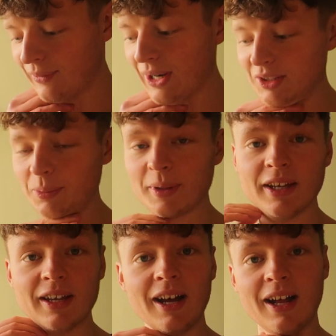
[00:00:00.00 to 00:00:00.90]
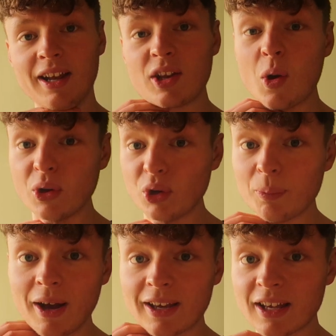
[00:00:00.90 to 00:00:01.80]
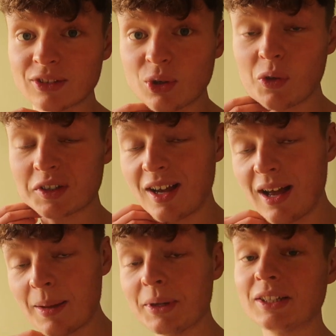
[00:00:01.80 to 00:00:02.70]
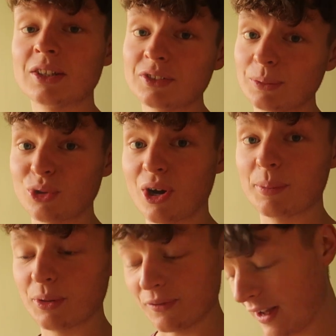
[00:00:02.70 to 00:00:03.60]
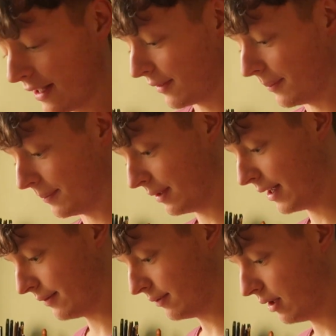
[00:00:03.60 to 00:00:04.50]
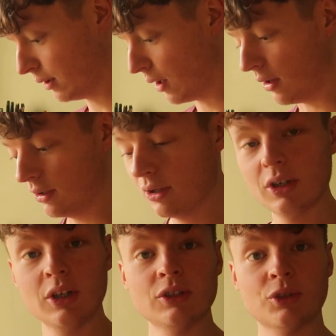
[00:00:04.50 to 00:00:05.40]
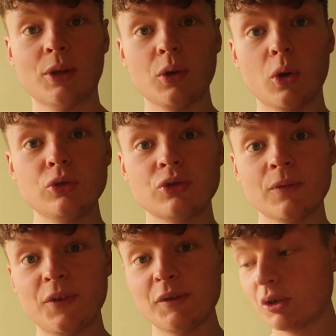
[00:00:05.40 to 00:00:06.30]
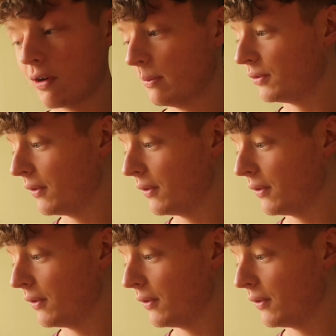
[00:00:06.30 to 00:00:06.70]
recipe, and I know I do pancakes all the time, but it's because I'm trying to perfect them, like, a lot. So I do 150 grams of